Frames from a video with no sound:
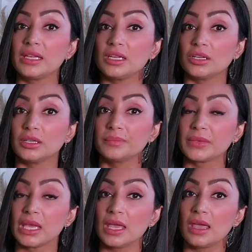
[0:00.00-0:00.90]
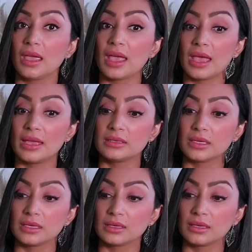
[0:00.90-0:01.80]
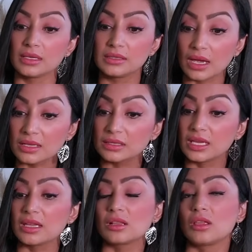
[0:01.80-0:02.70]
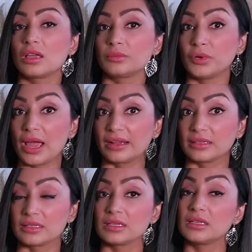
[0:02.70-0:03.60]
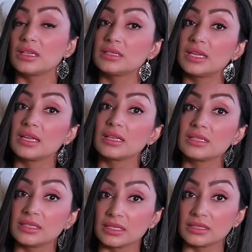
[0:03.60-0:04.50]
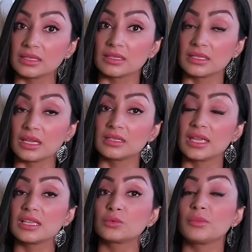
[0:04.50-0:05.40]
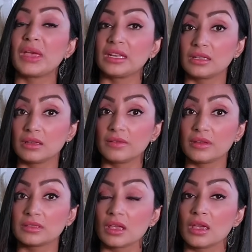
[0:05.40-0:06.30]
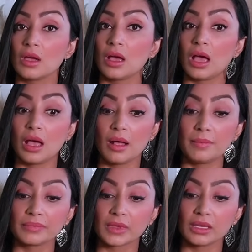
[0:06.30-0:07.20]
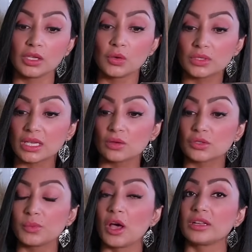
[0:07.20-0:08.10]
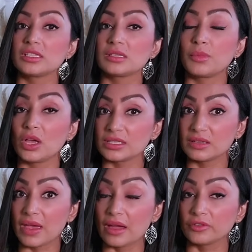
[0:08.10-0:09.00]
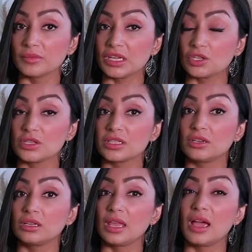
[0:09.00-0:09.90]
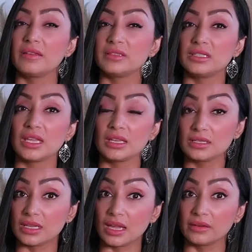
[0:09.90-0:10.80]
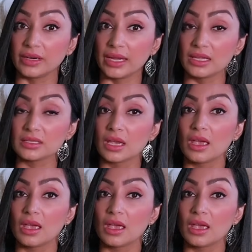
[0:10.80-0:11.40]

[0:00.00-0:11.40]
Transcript: here. And it does take a lot of practice. It does take consistency. It takes repetitiveness. Using those positive affirmations in our lives day to day, right?